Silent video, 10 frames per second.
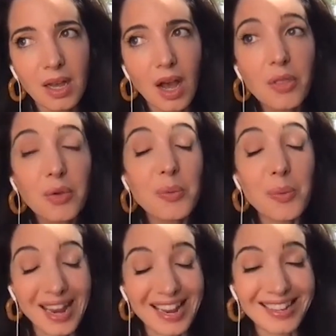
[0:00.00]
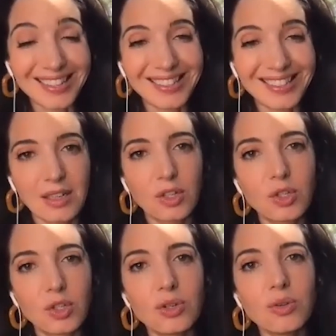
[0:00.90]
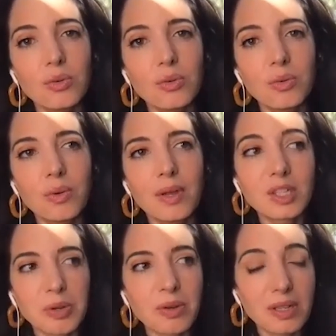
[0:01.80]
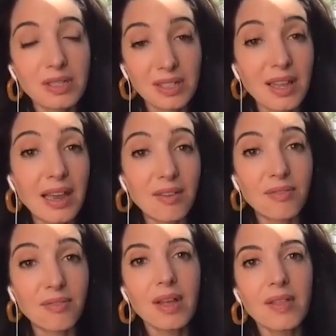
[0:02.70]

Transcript: other ways to experience life